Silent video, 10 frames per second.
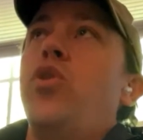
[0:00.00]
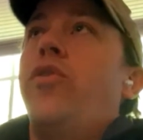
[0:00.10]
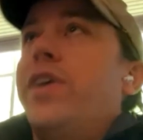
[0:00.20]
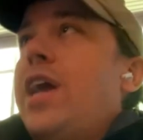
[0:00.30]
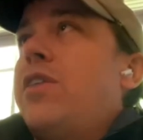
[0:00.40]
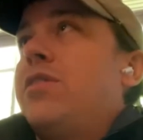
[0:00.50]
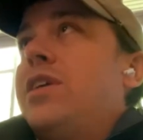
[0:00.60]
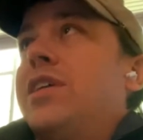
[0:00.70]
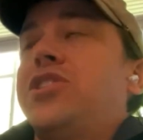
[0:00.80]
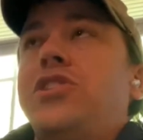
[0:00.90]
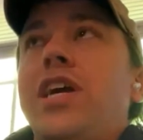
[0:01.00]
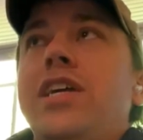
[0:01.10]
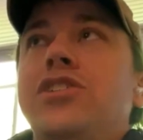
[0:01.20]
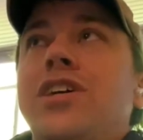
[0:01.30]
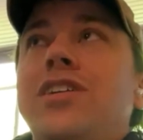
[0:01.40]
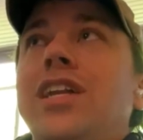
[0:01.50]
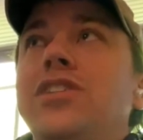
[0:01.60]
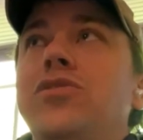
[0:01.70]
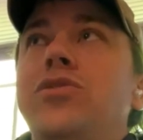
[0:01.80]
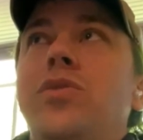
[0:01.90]
move it out of the exchange
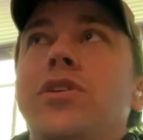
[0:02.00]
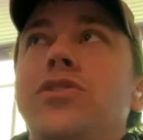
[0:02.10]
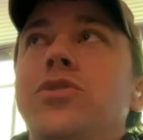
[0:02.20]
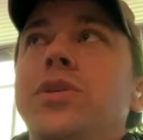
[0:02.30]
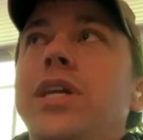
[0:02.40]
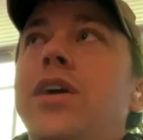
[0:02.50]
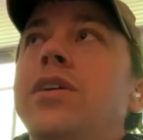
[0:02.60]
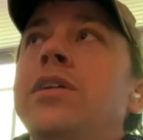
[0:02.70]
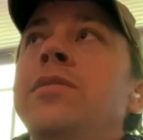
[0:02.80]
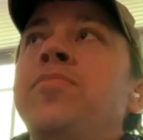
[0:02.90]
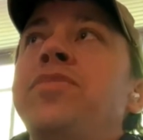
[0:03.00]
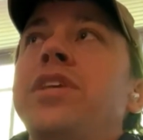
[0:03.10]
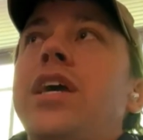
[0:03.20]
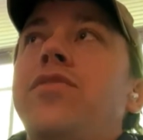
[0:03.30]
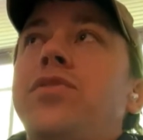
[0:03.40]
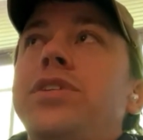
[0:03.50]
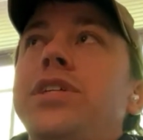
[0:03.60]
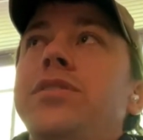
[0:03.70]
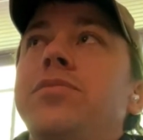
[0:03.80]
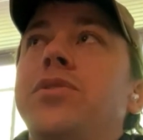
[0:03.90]
unless you know what you're doing. Now,
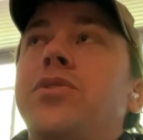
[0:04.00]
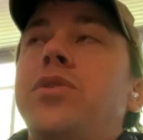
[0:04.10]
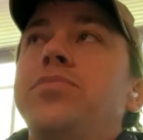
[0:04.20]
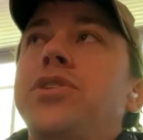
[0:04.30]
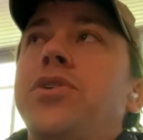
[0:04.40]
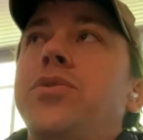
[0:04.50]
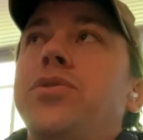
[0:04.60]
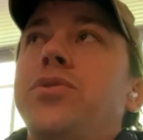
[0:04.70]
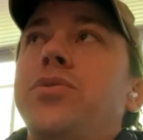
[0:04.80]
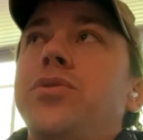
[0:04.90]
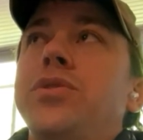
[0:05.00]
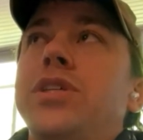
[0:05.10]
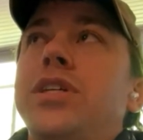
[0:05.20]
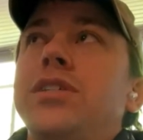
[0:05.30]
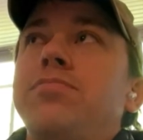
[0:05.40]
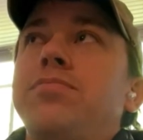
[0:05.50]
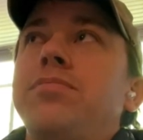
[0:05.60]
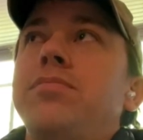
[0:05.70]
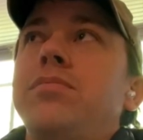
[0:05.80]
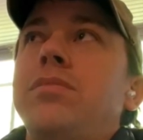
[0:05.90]
every crypto guru is going to
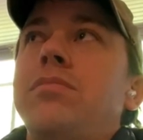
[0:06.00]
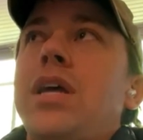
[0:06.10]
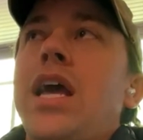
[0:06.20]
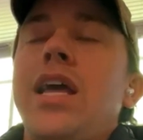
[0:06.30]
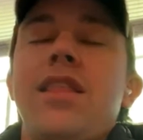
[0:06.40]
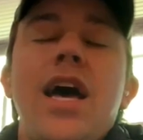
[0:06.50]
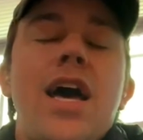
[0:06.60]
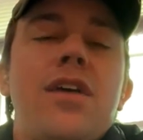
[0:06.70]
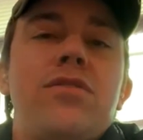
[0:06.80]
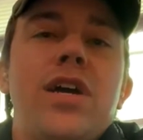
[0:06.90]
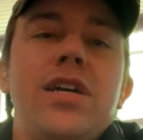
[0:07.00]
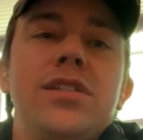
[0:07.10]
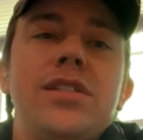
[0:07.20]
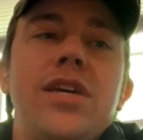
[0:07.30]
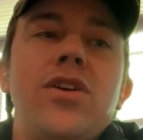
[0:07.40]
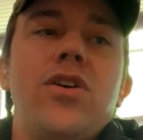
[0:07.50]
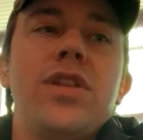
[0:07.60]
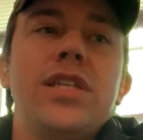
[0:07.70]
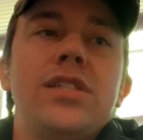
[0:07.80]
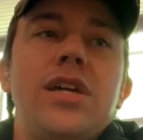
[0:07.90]
hate that, right? And say, no,
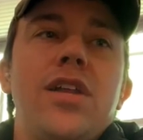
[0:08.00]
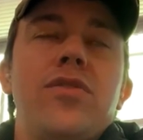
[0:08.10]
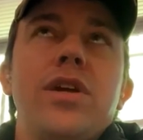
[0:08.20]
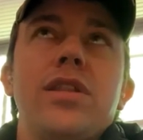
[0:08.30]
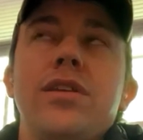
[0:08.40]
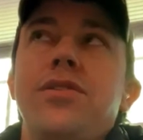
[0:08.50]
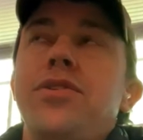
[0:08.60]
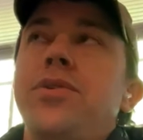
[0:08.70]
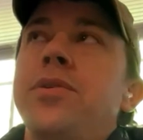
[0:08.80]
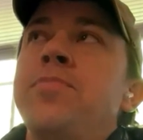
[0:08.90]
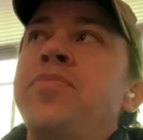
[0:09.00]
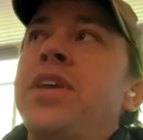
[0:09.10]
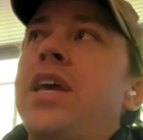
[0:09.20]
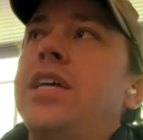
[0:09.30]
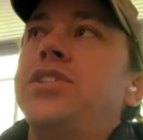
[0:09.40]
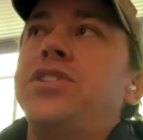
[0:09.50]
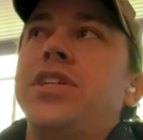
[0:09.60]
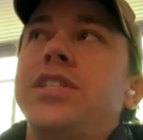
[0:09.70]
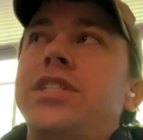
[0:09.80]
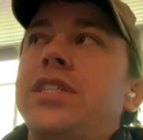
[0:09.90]
that's not the right thing to do. It's
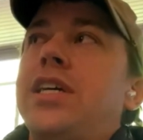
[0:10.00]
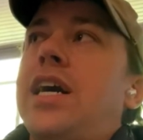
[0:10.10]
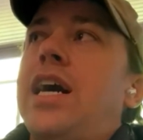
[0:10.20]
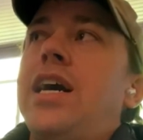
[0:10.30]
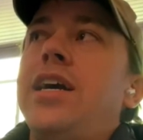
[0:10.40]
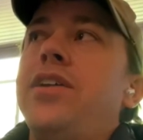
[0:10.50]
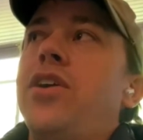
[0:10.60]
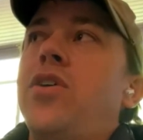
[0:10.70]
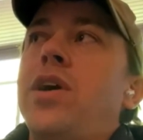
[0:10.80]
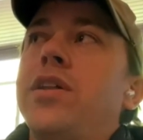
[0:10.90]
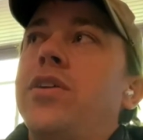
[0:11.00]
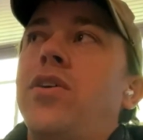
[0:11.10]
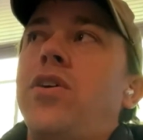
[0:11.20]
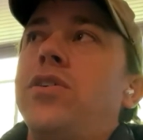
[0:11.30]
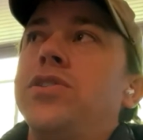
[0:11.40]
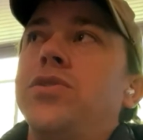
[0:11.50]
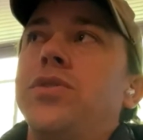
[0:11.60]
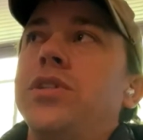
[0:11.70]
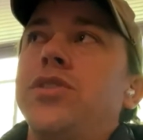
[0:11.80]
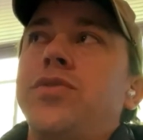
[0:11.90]
just, I know I'll hear horror
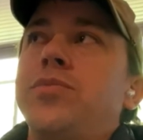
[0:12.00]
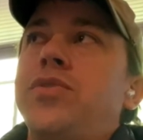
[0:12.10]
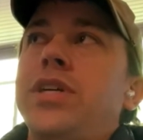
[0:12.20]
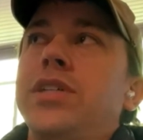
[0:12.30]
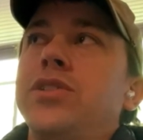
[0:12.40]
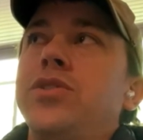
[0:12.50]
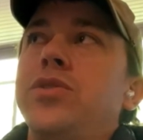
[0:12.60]
stories from friends